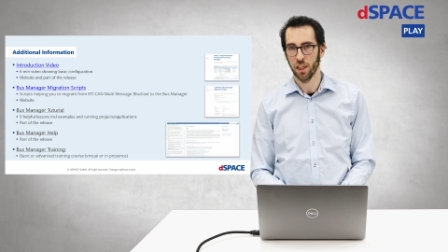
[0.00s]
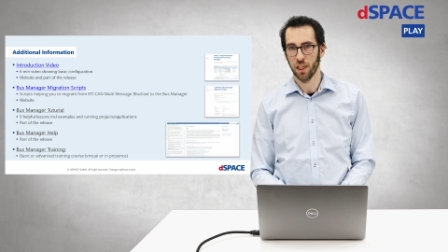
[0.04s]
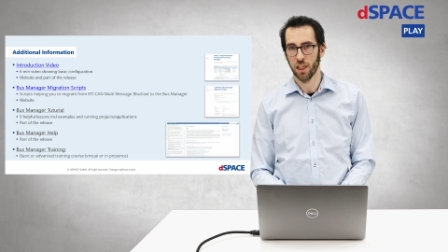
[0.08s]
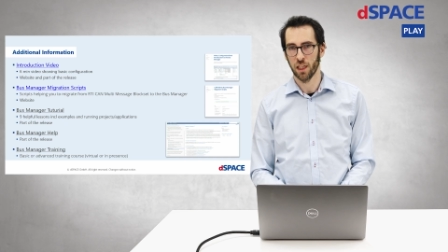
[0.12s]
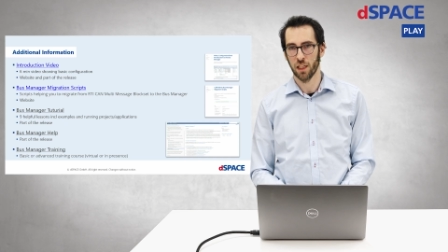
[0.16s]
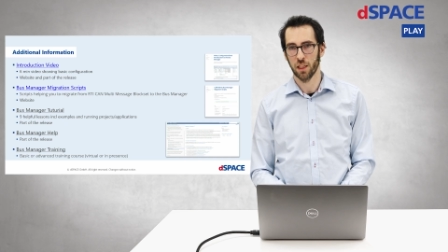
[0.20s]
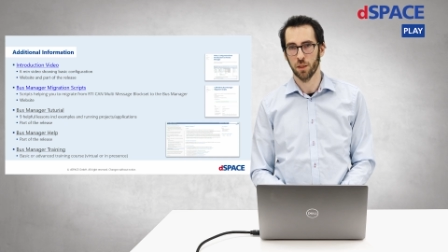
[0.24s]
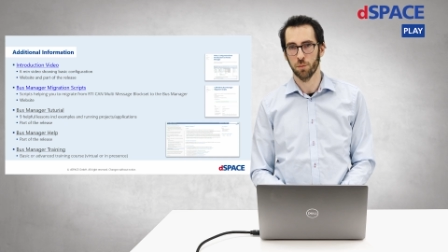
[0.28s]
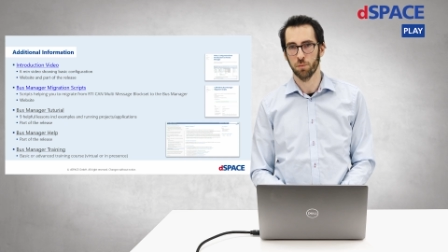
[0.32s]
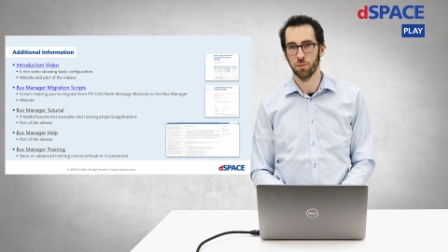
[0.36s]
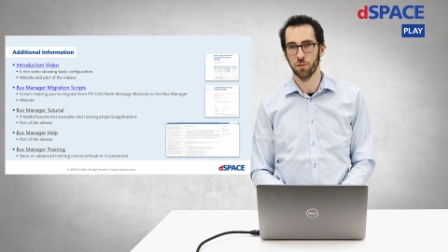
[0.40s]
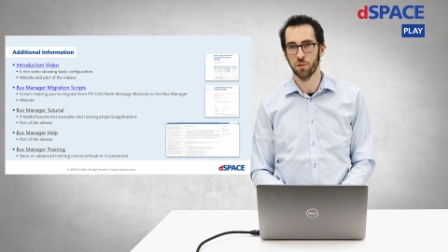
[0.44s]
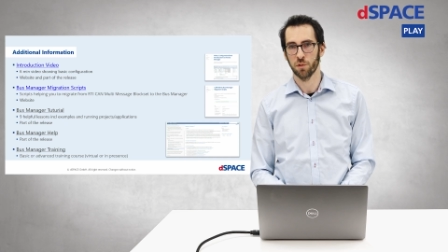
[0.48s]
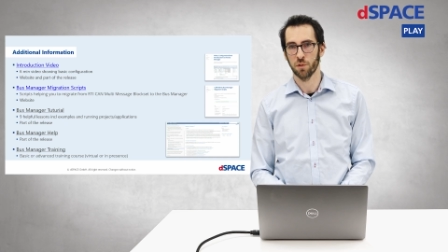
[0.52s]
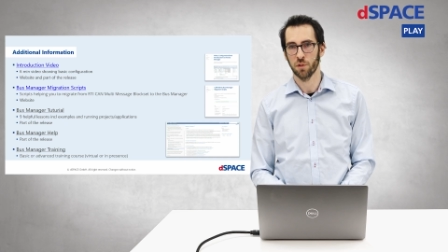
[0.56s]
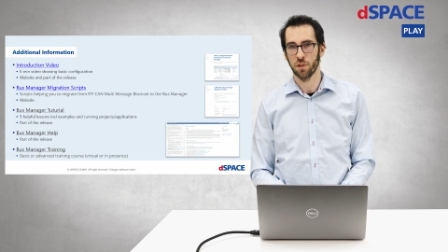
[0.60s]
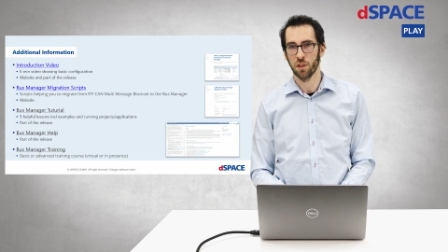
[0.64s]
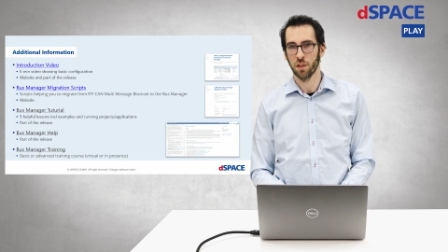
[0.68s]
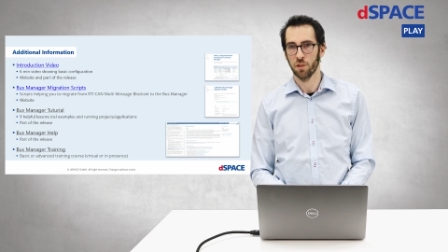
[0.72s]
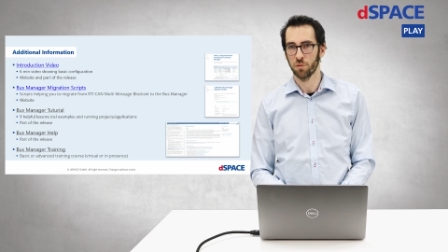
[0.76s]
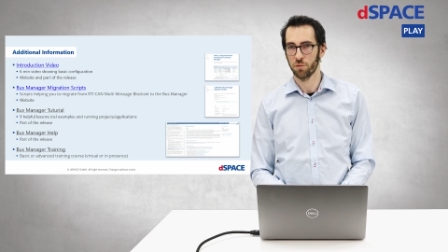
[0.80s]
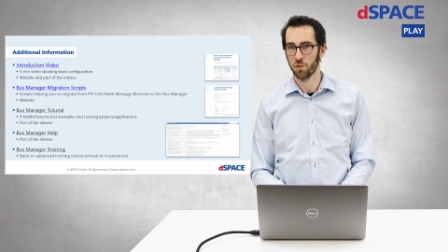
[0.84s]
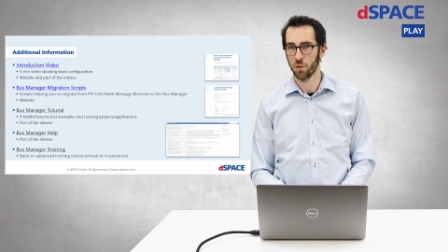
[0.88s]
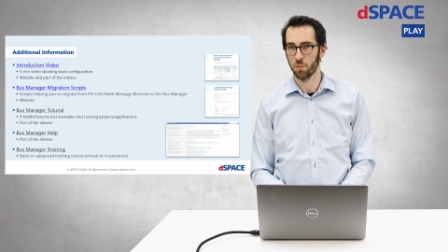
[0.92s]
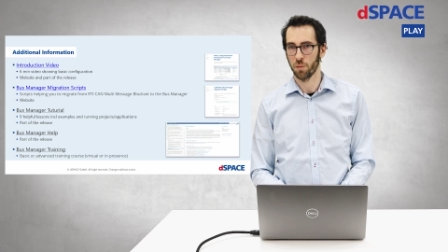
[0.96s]
help
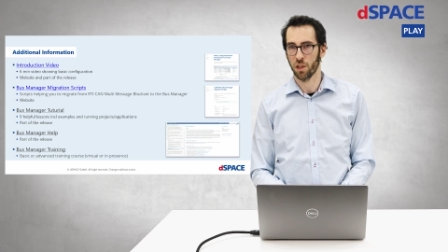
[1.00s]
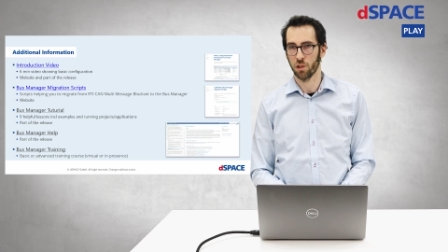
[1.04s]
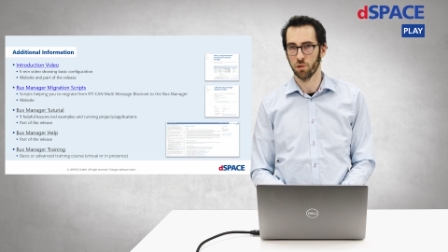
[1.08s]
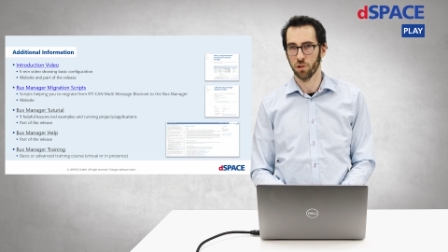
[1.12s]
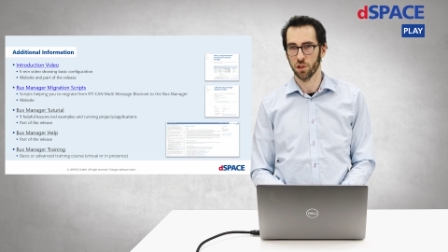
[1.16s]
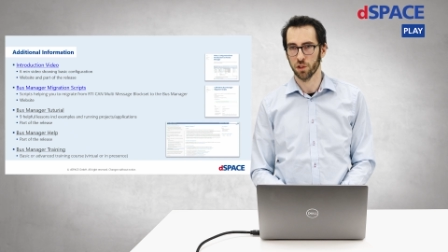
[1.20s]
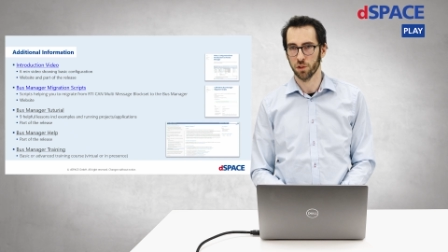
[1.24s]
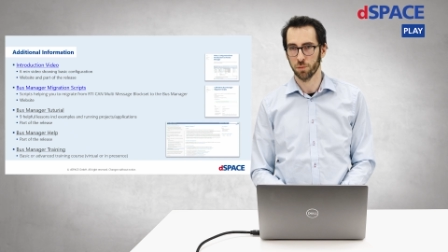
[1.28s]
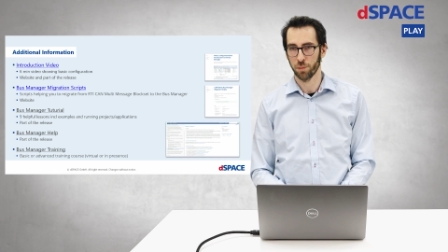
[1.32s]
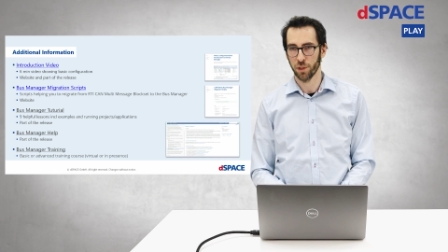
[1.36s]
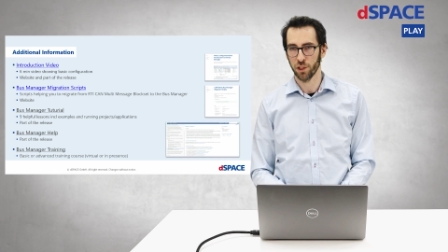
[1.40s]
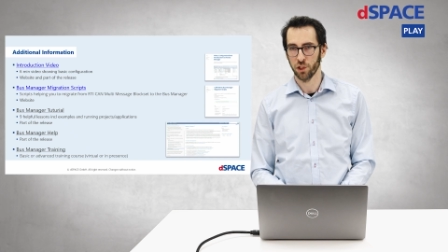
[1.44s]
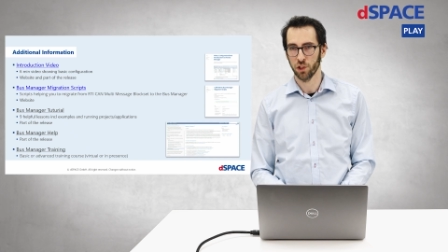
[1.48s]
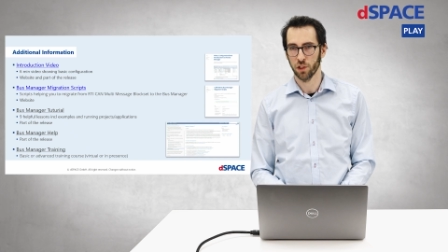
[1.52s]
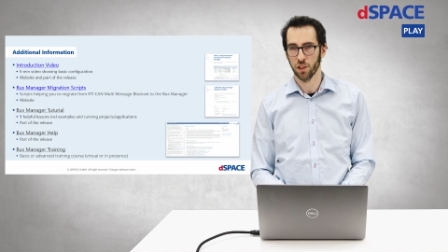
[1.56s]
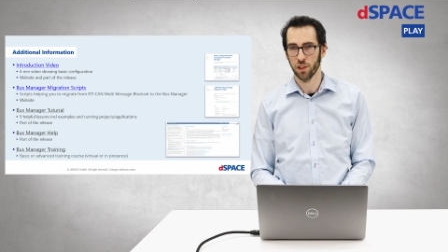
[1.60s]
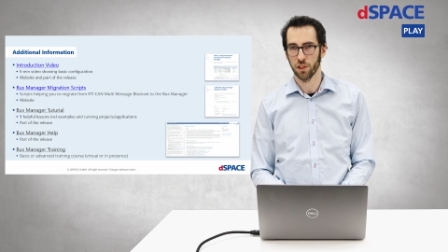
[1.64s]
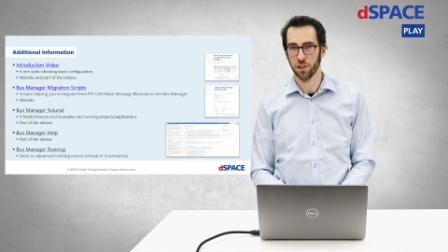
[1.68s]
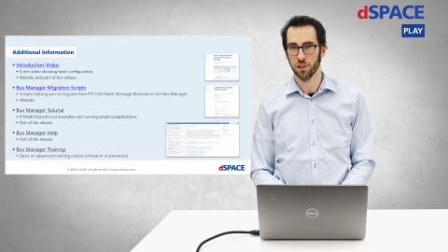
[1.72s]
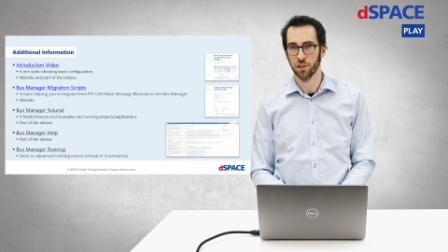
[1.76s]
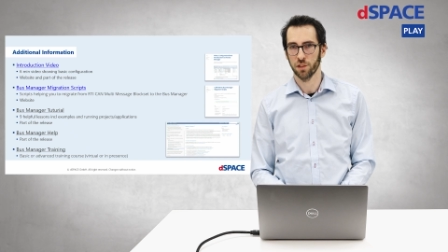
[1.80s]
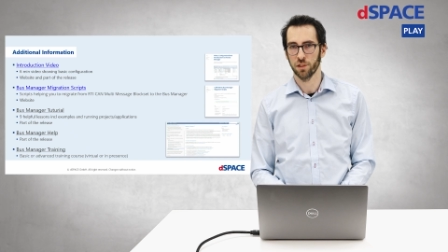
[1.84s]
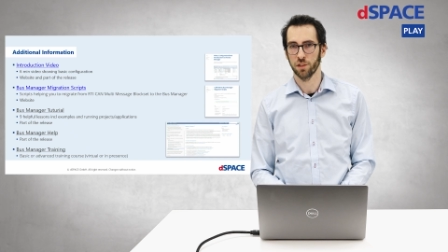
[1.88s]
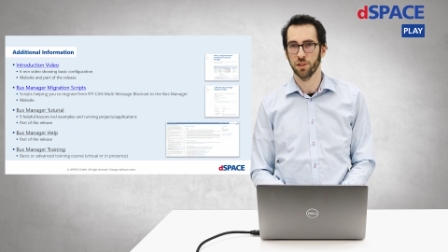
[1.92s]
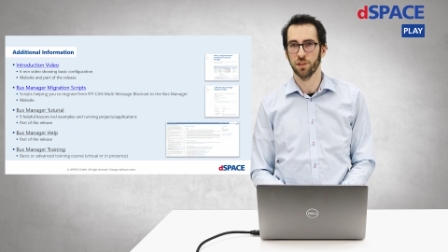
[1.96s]
from our
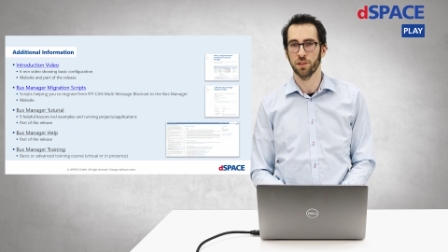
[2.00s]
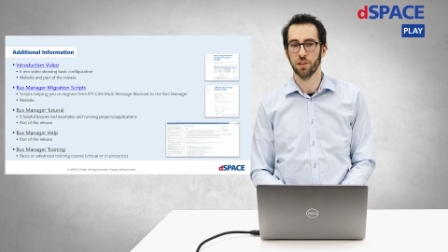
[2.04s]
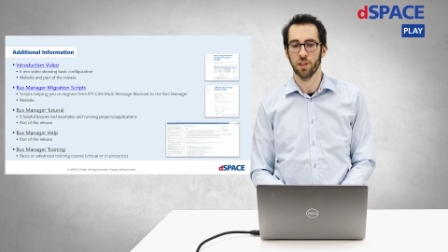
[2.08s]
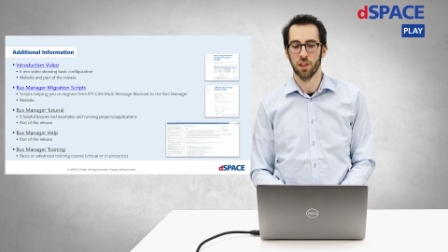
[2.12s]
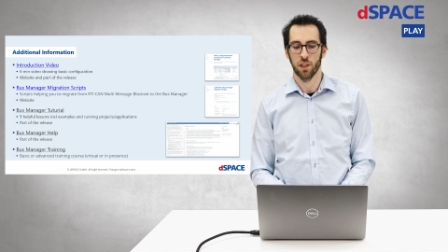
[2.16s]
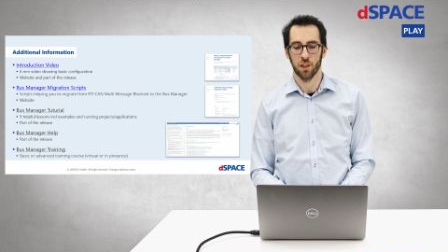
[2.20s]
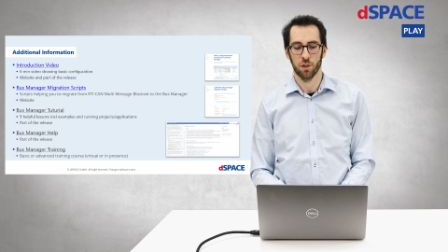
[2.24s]
specialists,